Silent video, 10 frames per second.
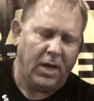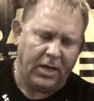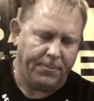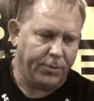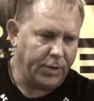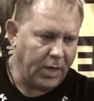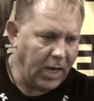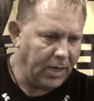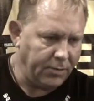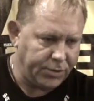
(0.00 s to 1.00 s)
And he put it
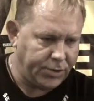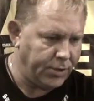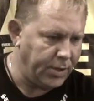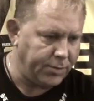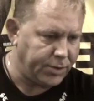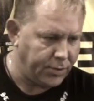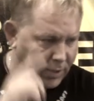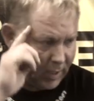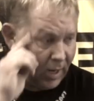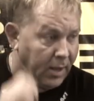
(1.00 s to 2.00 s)
on, he was shooting, he was
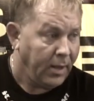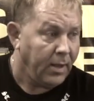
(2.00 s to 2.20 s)
shooting.